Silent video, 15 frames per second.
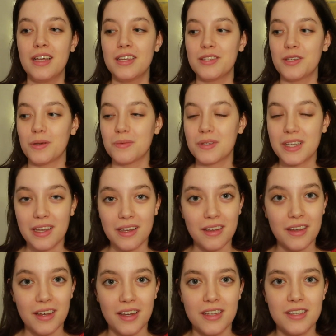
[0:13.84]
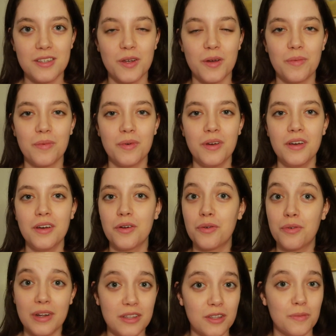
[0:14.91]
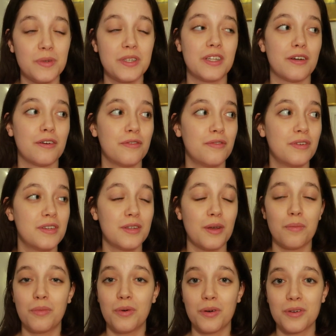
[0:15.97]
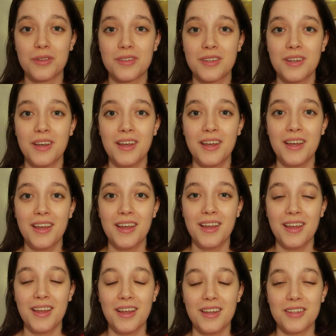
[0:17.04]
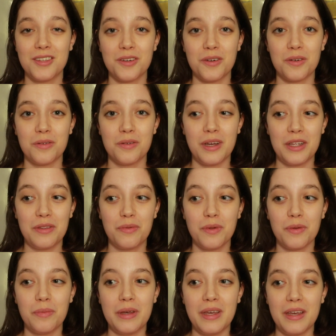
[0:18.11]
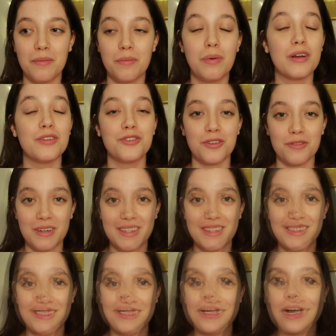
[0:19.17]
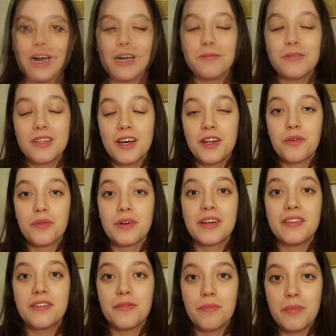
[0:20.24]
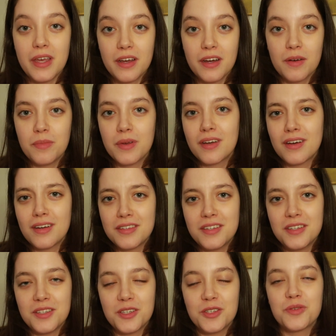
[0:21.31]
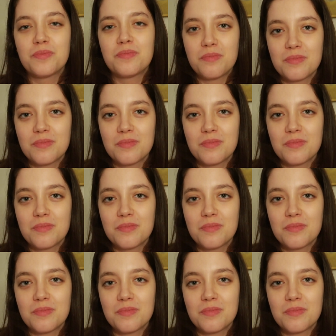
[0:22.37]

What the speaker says: some skincare, some random stuff, some books. So it will be a bunch of it. I'm starting with makeup because this is